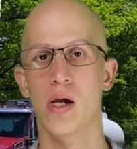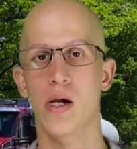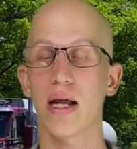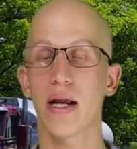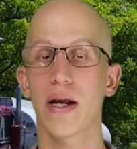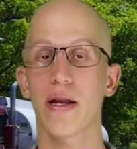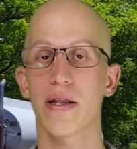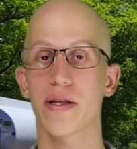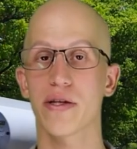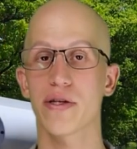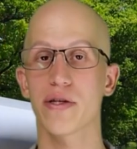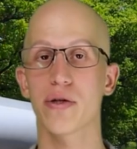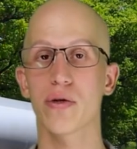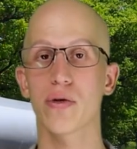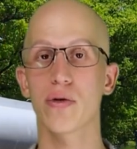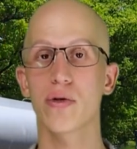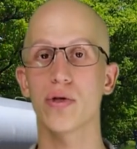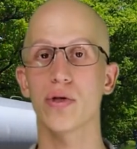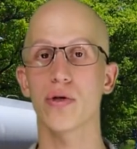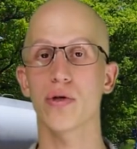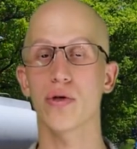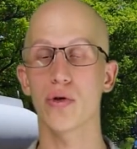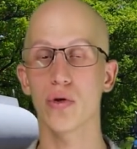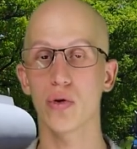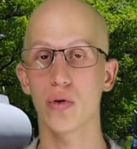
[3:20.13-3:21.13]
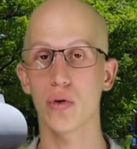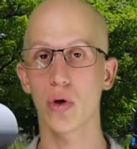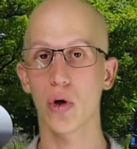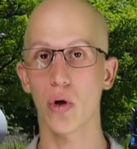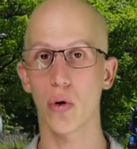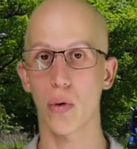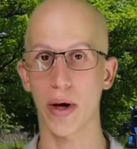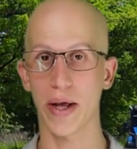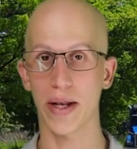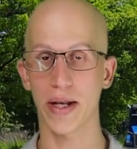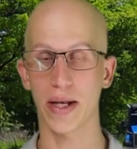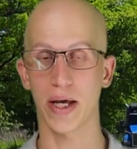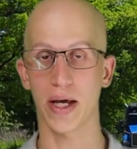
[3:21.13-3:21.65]
A lot of the students who do
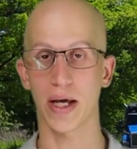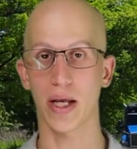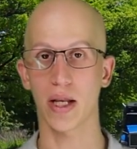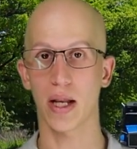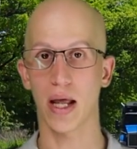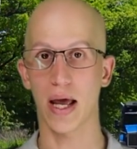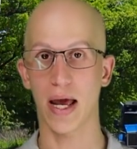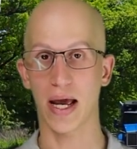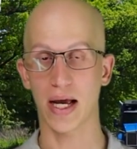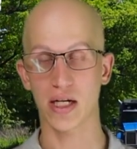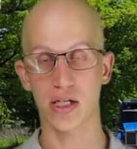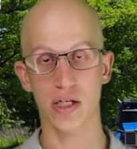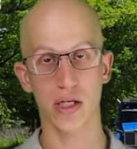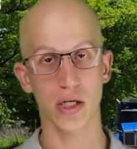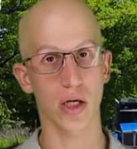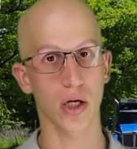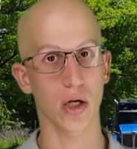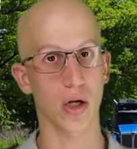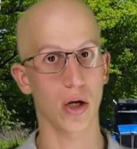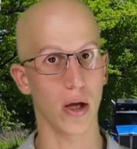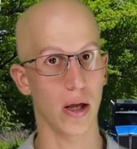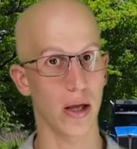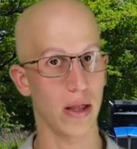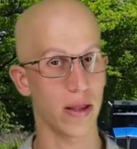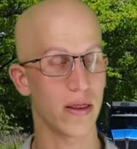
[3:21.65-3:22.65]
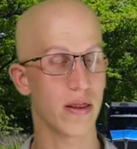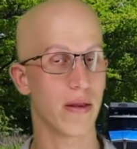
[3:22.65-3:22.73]
go at night, actually